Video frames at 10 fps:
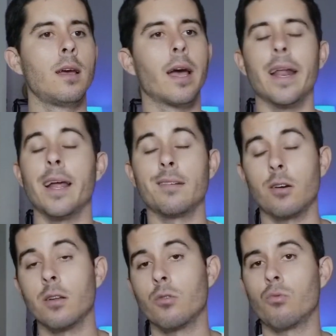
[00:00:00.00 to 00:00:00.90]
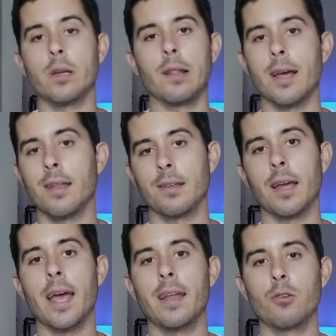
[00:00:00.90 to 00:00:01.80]
I started to realize and I
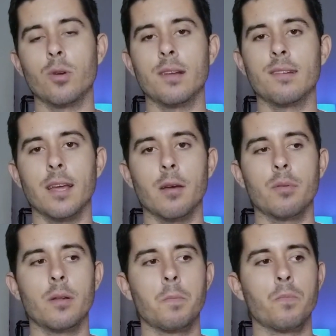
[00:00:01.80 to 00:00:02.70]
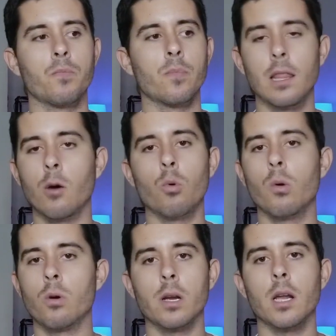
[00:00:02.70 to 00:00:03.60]
had to accept that we
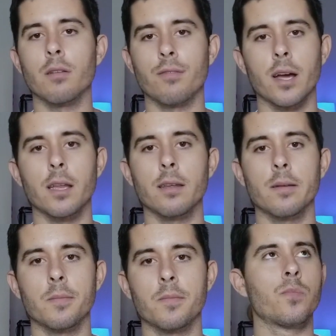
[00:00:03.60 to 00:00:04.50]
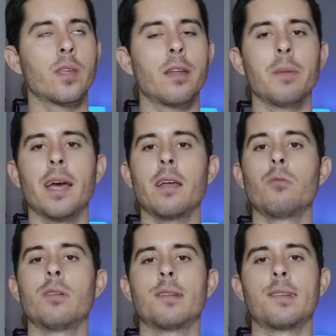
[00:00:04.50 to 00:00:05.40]
weren't gonna find it. And man, it
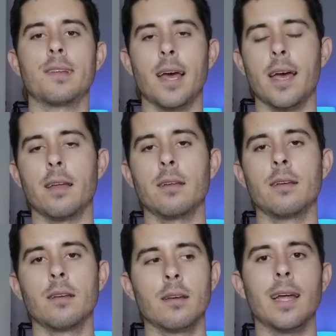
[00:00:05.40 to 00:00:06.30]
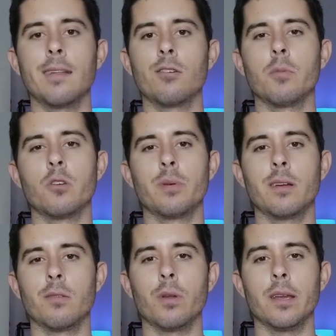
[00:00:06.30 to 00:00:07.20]
was sad. Not so much
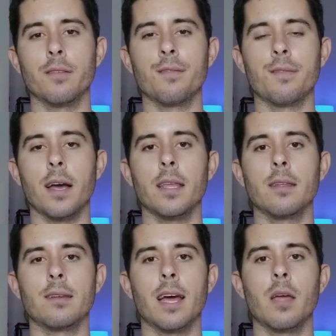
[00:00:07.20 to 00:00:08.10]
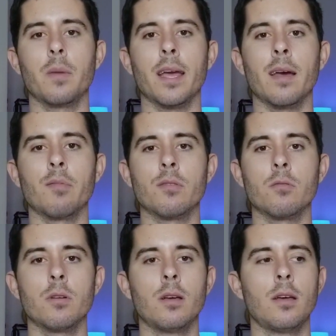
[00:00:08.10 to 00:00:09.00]
because we didn't find the time
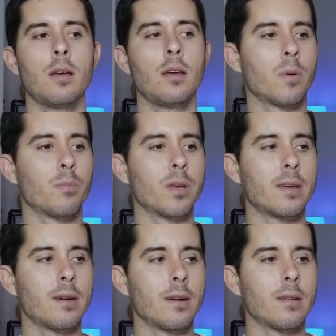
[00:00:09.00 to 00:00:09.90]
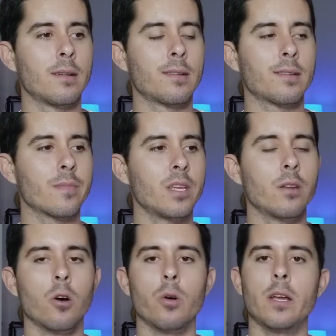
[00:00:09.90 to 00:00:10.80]
capsule, but because, you
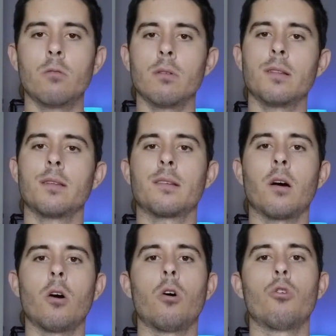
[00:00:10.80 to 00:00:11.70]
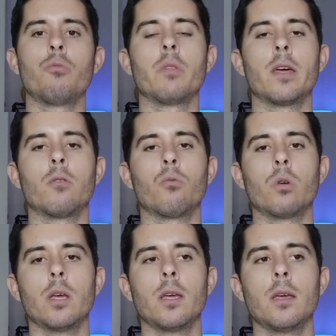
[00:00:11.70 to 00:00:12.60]
know, here was this home that
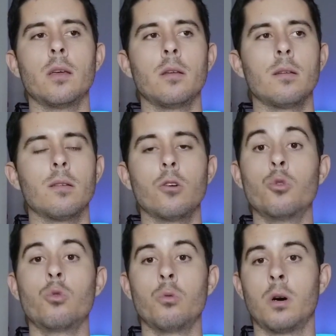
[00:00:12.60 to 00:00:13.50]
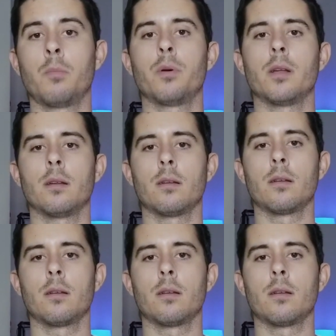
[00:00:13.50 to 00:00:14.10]
we grew up in.